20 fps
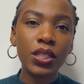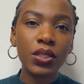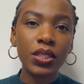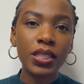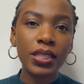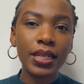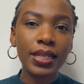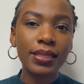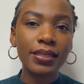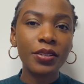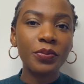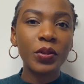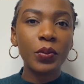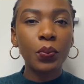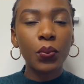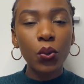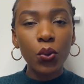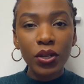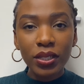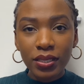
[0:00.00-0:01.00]
to share some
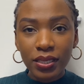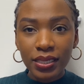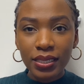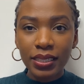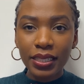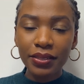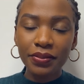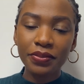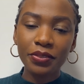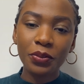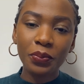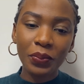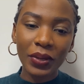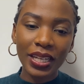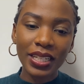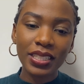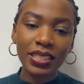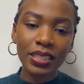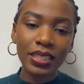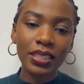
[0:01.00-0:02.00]
important
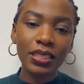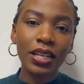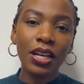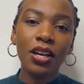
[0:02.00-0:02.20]
information